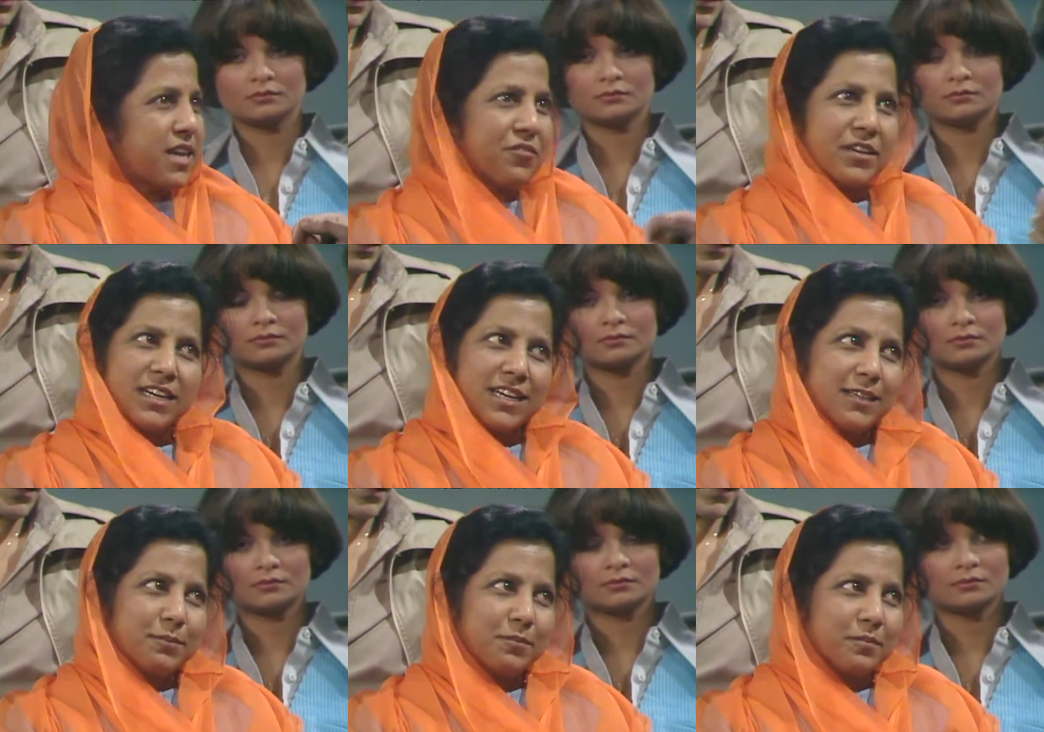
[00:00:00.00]

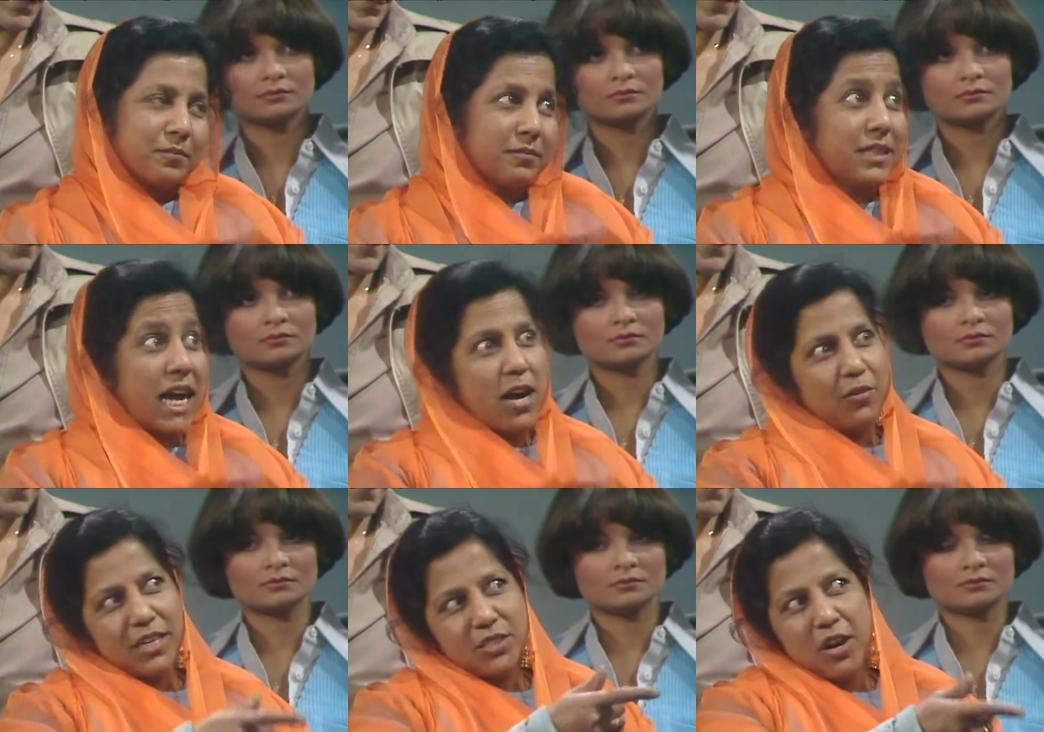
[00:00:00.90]
Speaker 1: definitely. Now
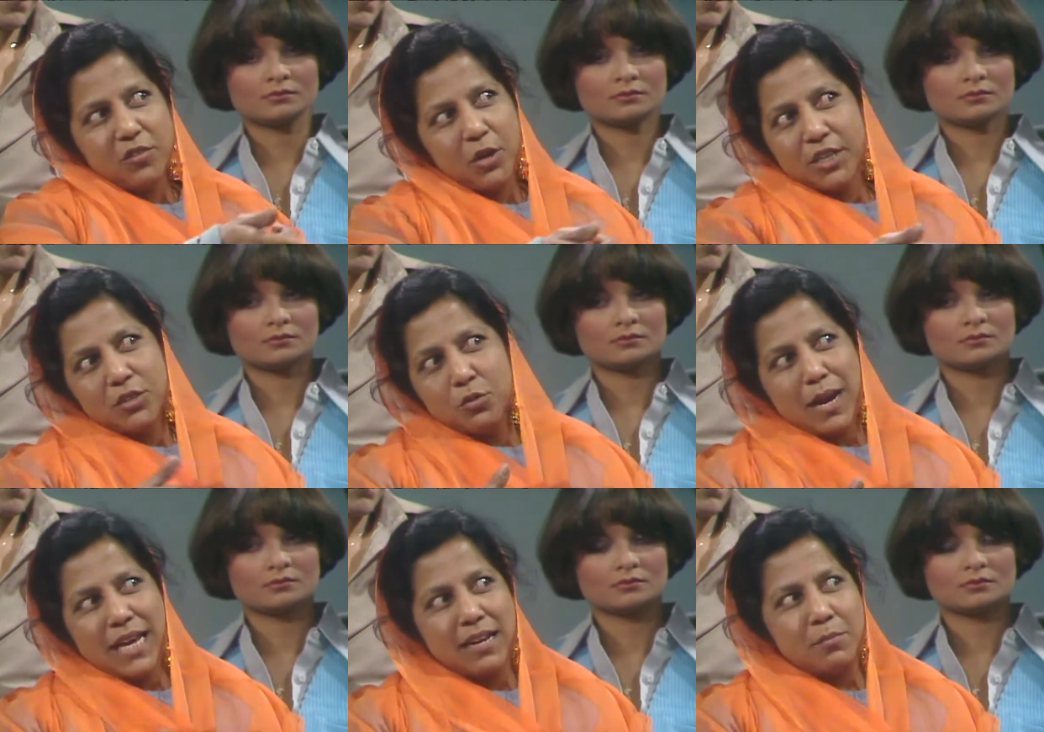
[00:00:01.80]
he's not wanting to
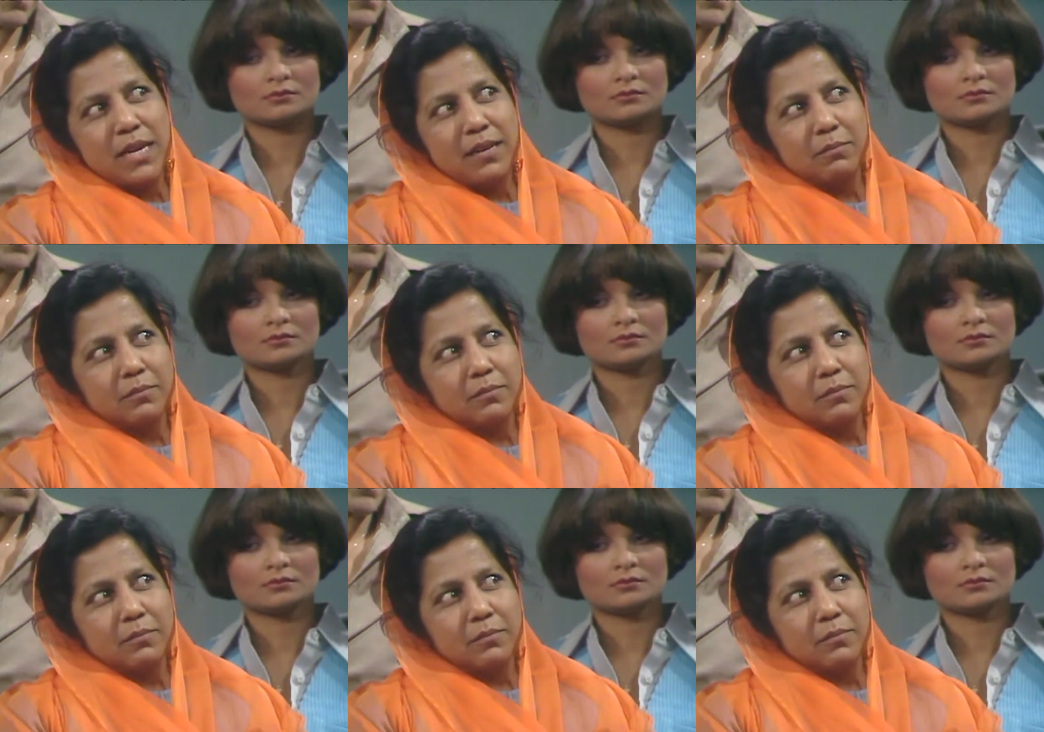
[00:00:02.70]
marry me. Yeah,